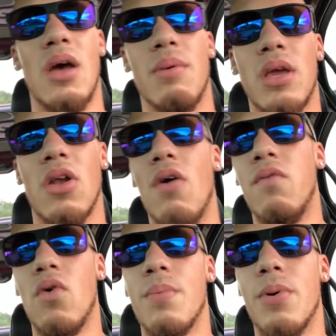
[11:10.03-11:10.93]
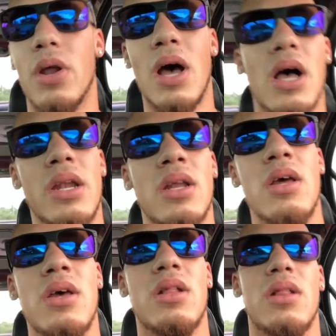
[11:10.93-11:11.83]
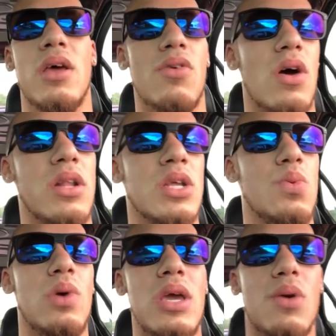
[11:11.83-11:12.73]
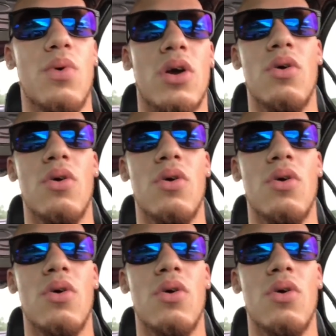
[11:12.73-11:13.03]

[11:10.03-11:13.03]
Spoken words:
I'm gonna get all 4 put on. Later on this week we're